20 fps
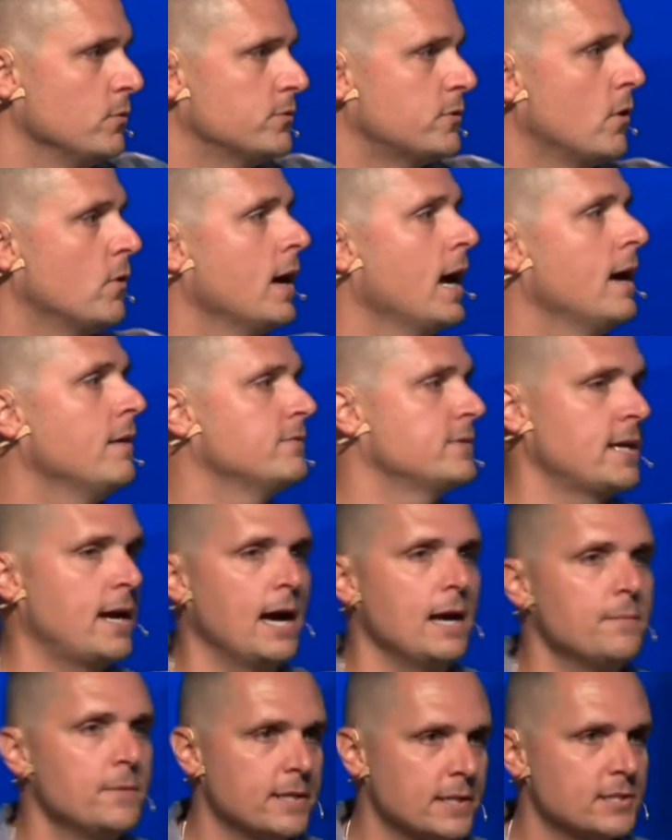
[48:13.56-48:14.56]
don't have
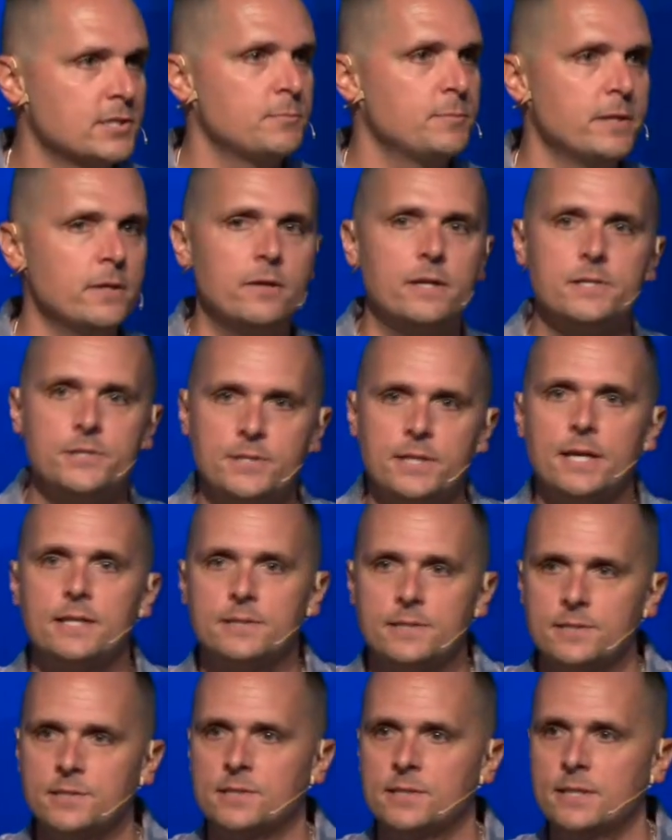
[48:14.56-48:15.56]
time and experience yet
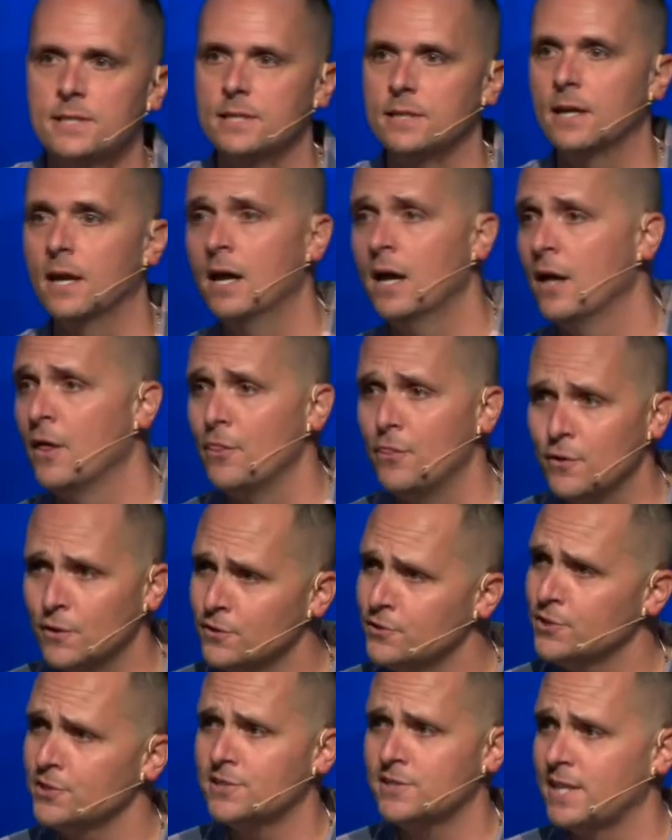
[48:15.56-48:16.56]
to see. They're
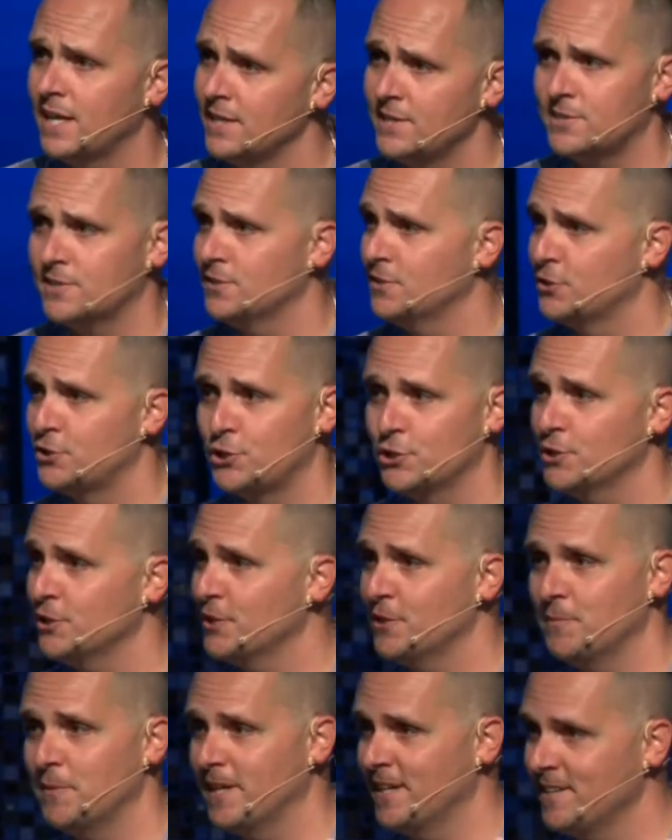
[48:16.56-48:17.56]
just tasting the
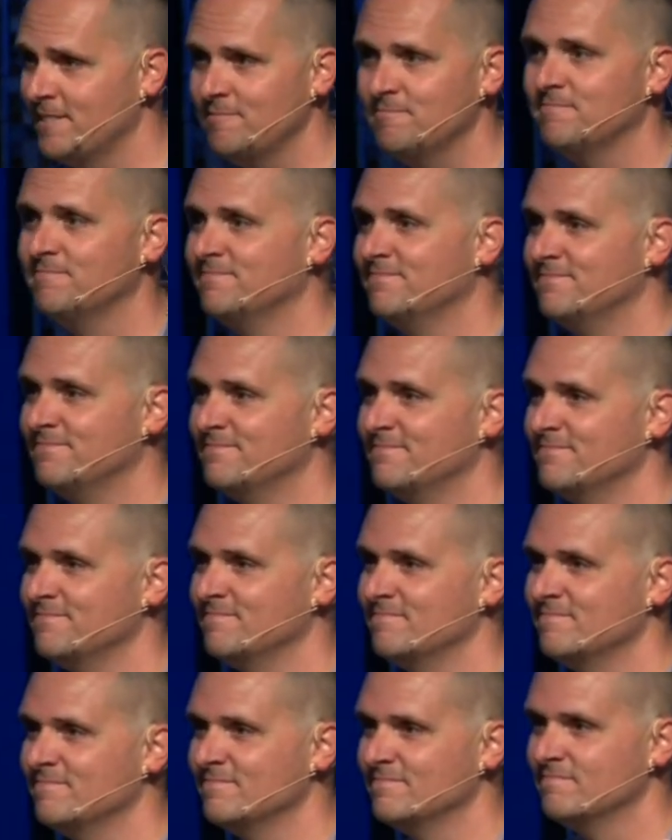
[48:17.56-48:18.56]
sugar, man.
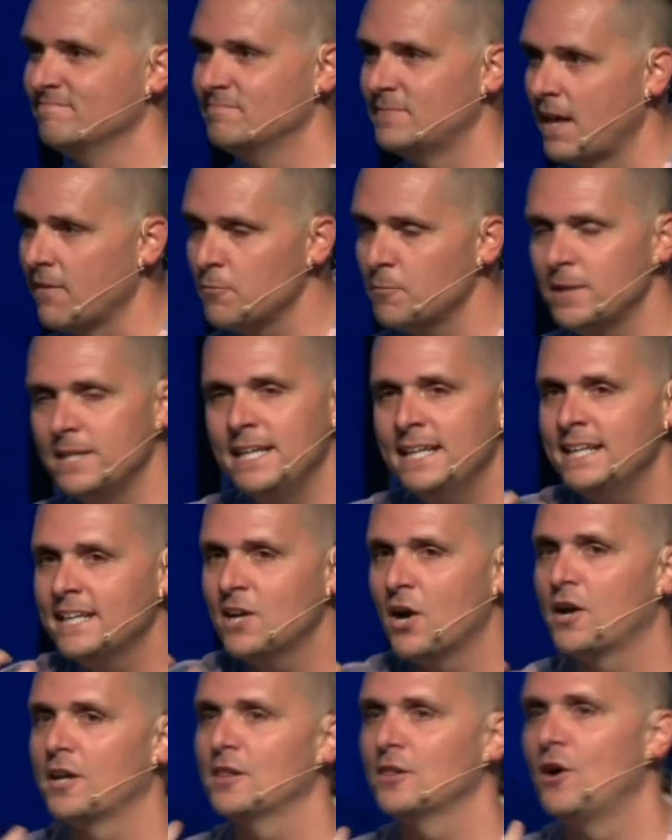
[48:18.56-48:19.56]
They haven't been eating
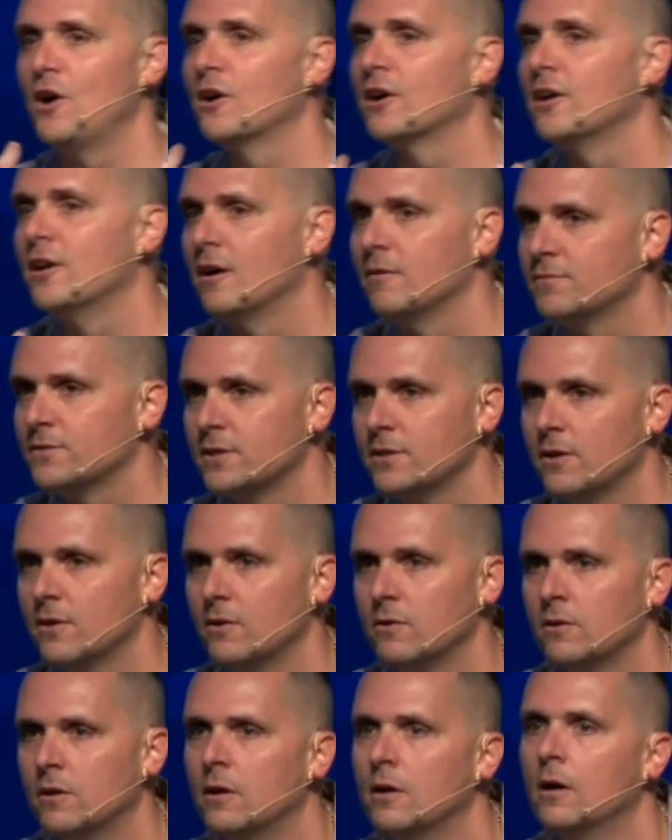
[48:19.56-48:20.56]
on it long enough to
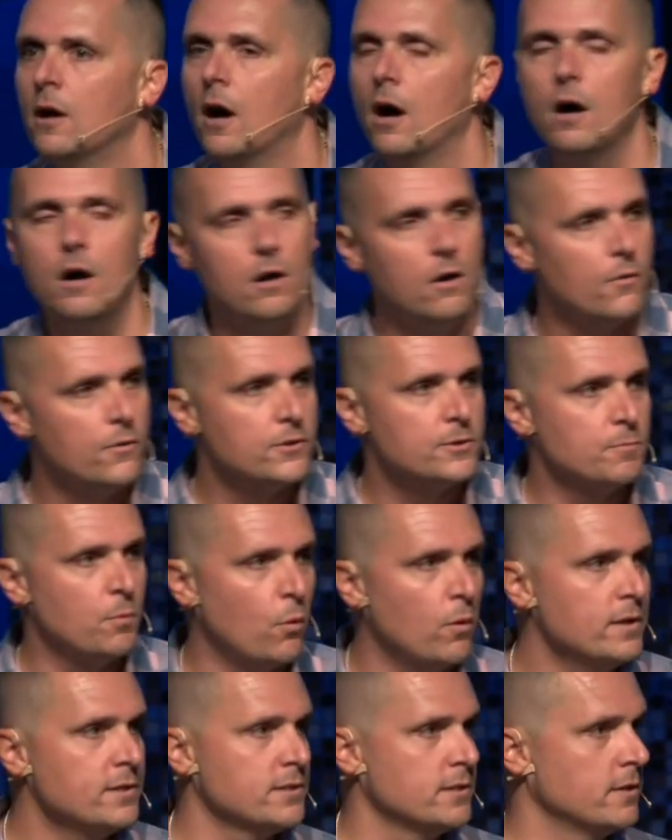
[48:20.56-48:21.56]
know, uh oh, there's
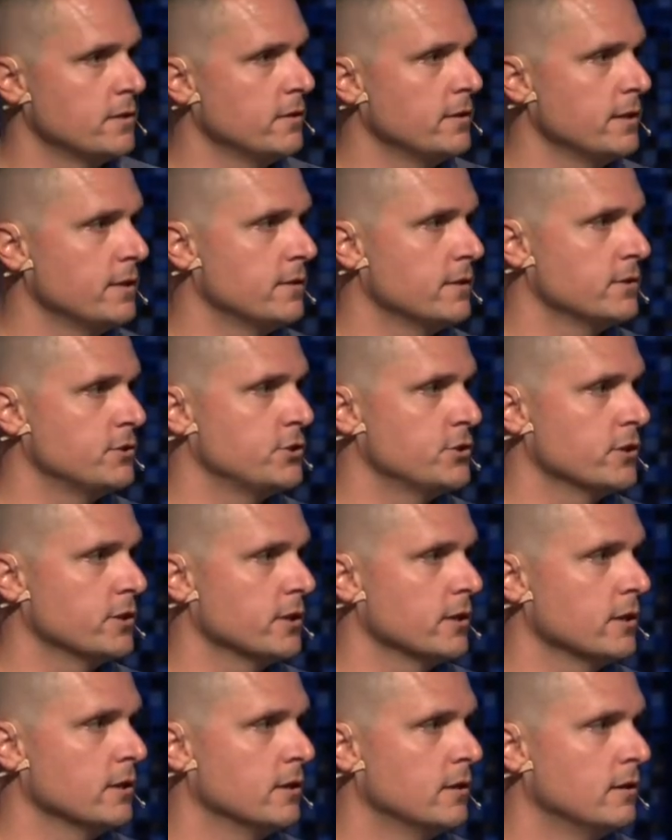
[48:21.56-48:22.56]
poison underneath this
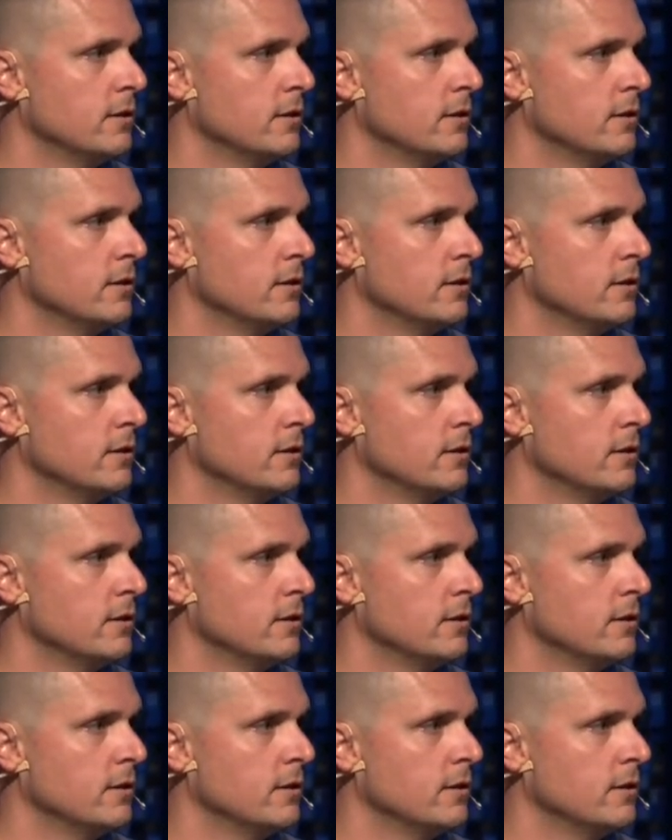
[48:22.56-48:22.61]
sugar.